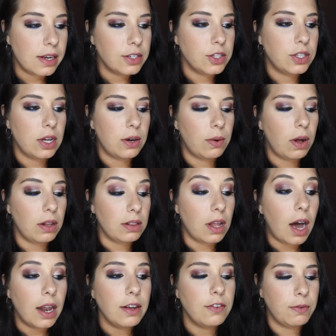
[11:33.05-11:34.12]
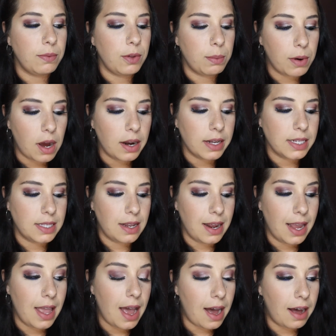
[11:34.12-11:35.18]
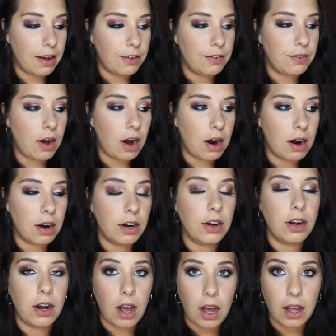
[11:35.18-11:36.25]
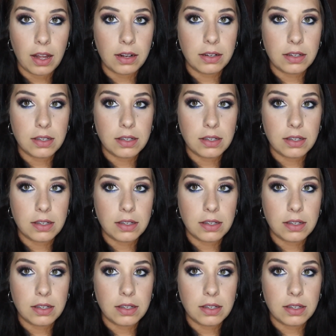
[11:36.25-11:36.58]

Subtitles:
So a lot of the products that I have are not